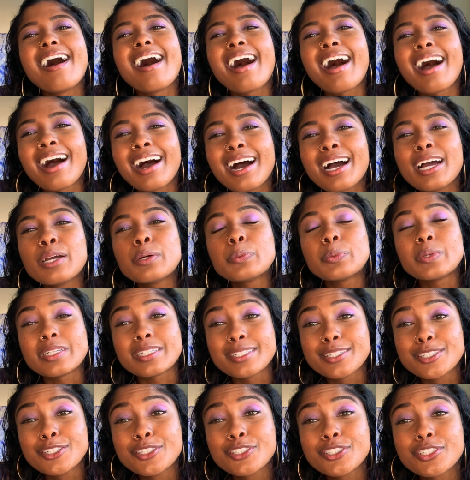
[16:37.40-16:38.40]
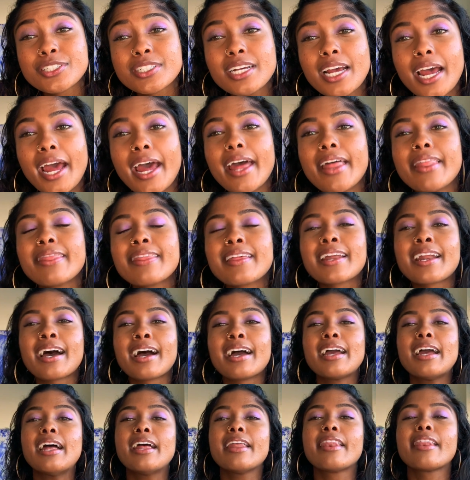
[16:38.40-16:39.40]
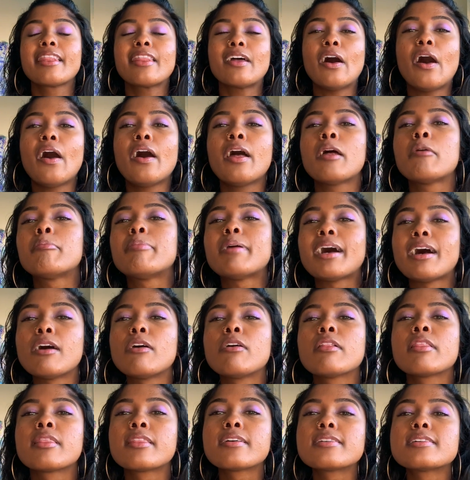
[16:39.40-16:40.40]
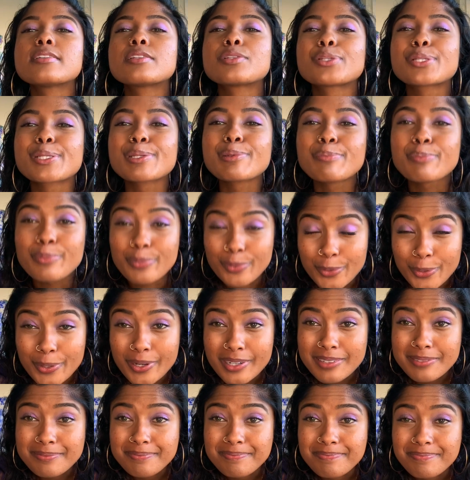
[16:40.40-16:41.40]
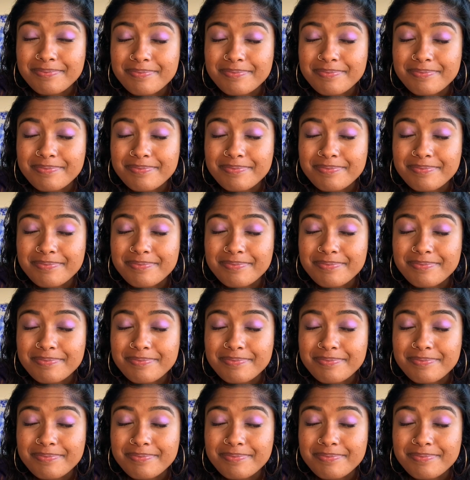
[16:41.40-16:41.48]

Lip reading: I wish that I had thought about this more.